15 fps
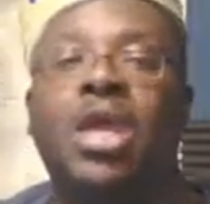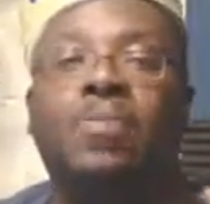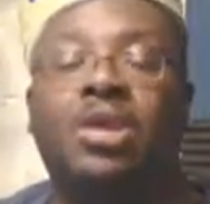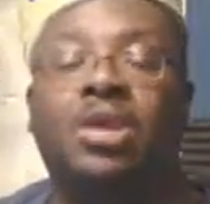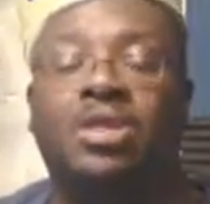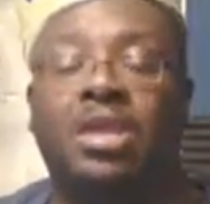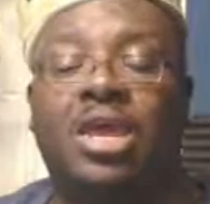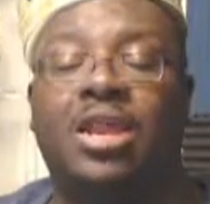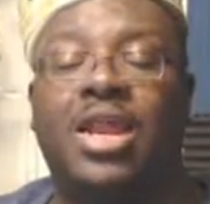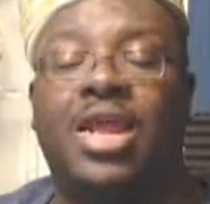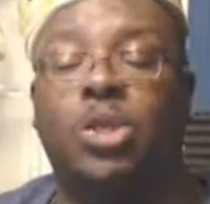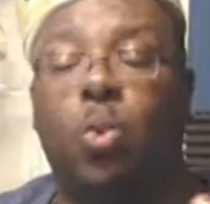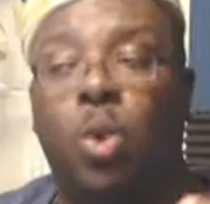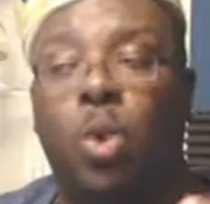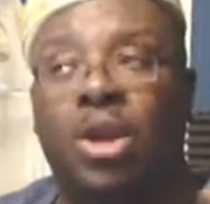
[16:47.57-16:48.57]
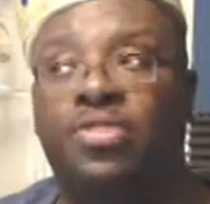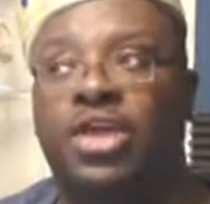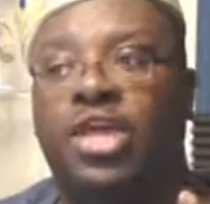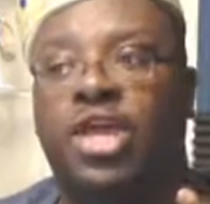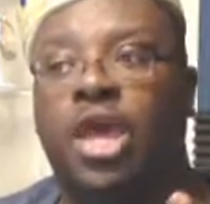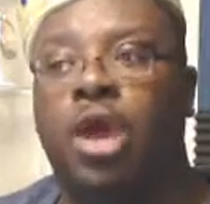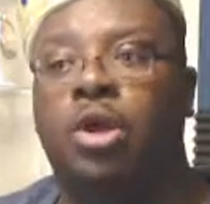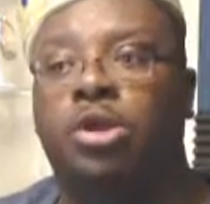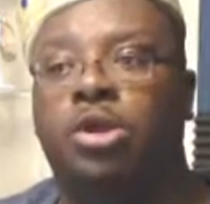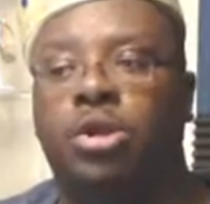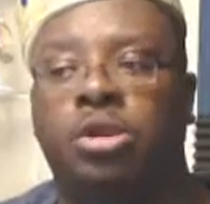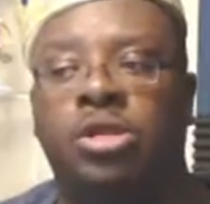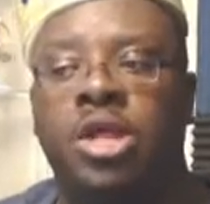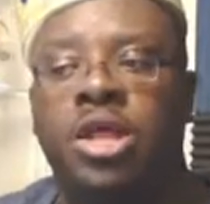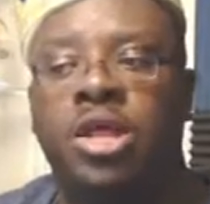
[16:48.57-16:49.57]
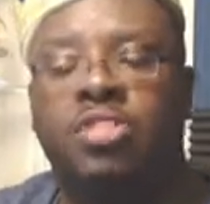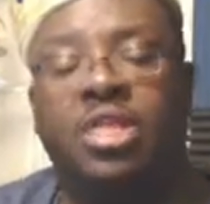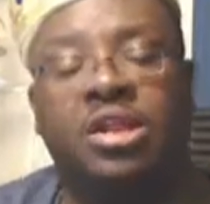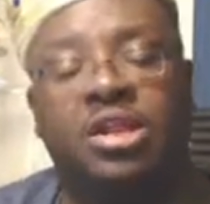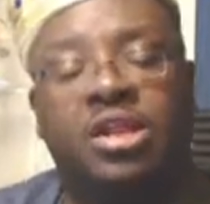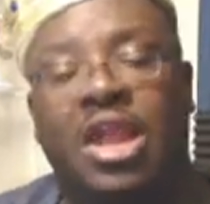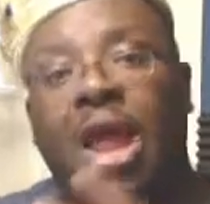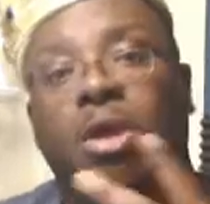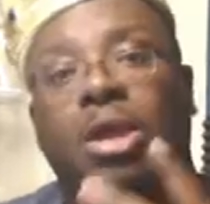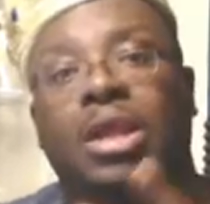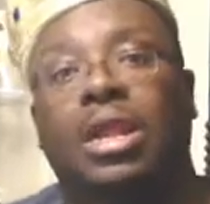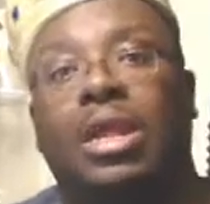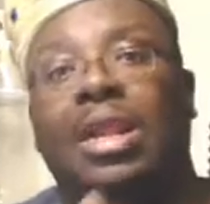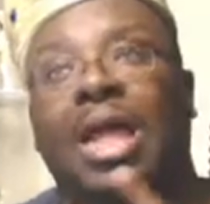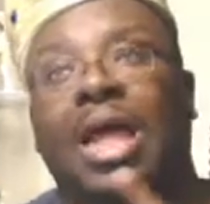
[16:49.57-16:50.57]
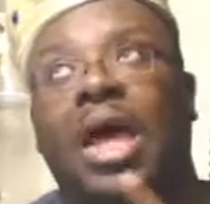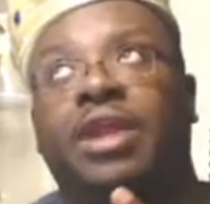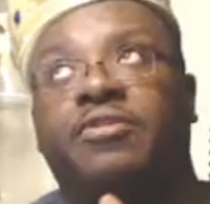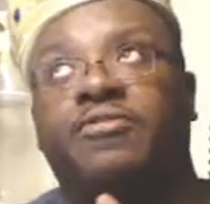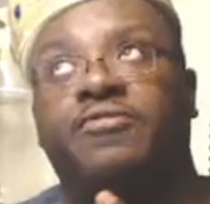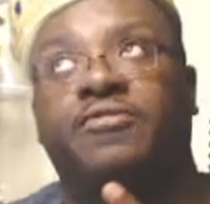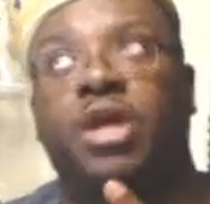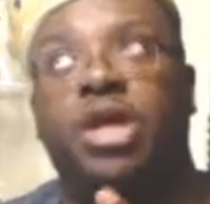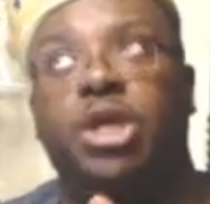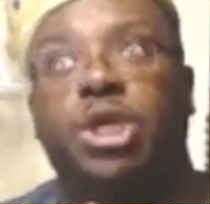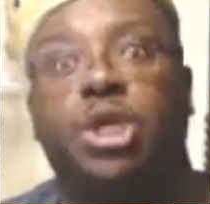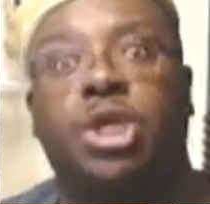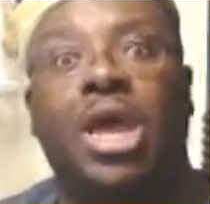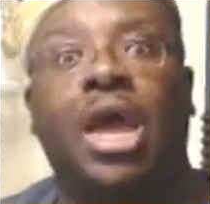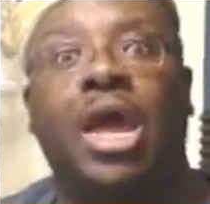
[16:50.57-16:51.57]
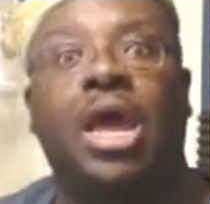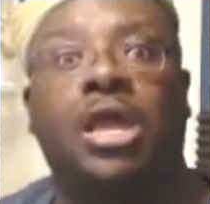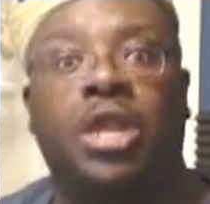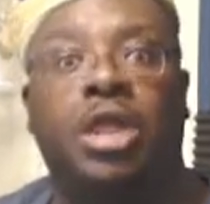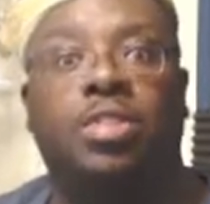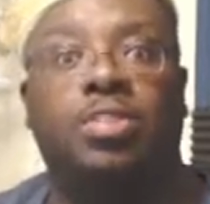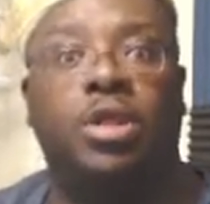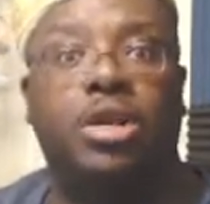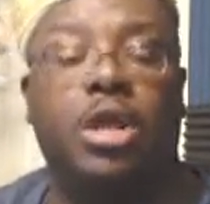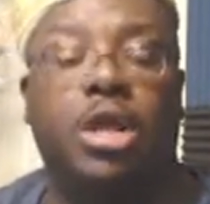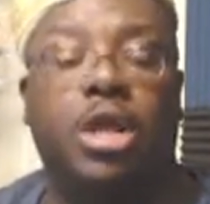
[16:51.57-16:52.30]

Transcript: because again, that's one of the characters that is now getting a lot of shine in